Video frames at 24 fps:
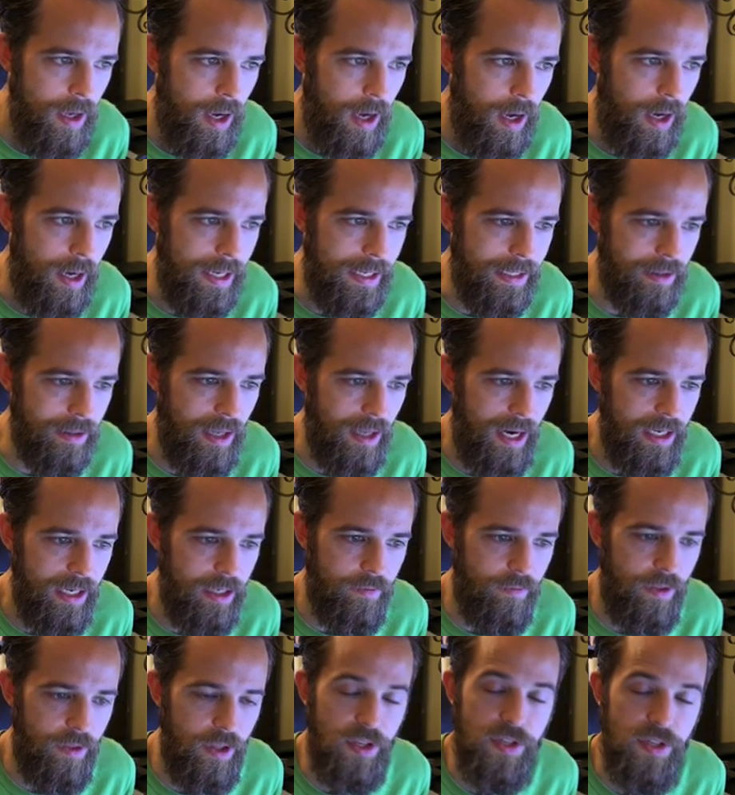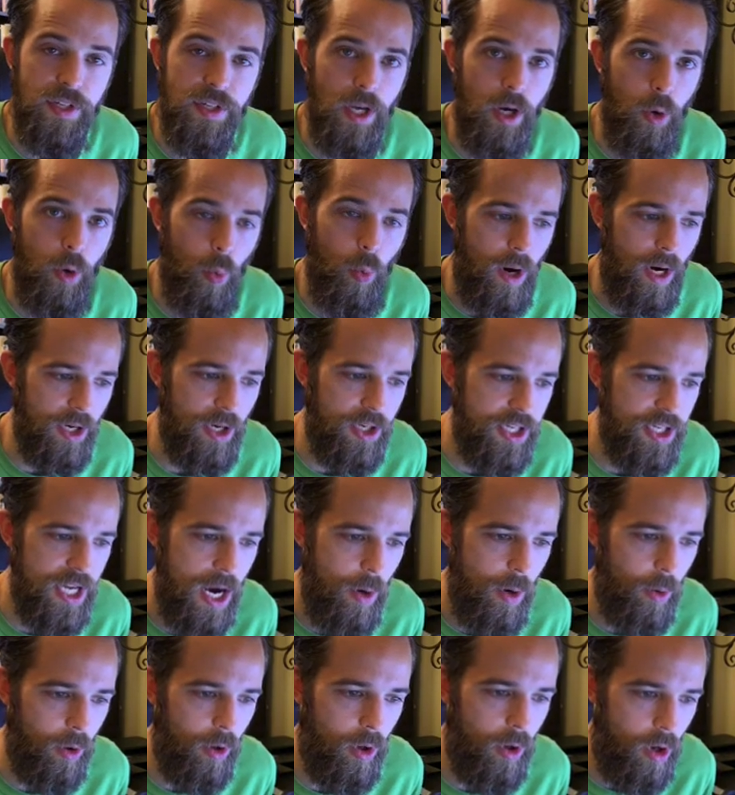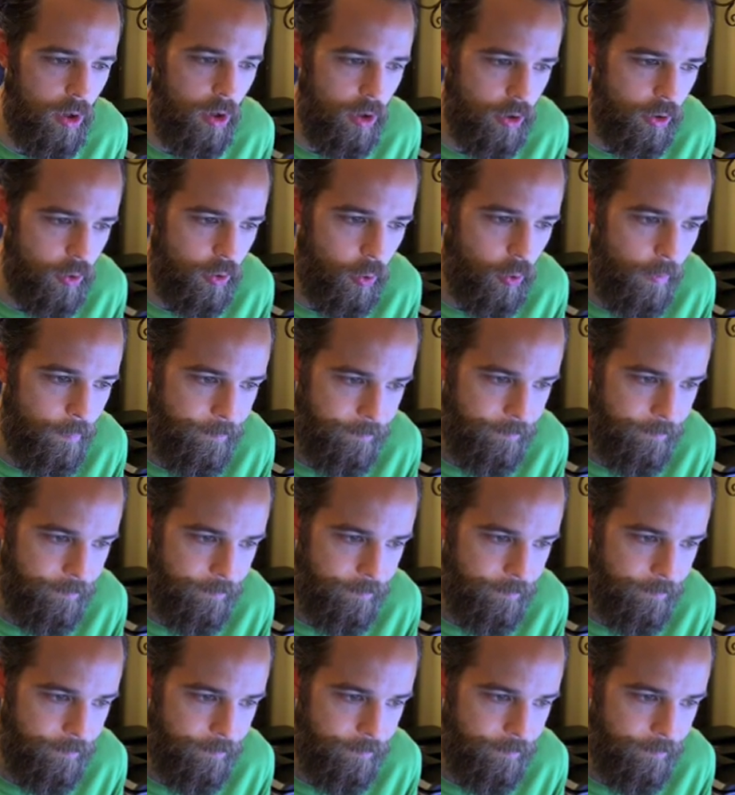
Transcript: in light of this Watchtower article.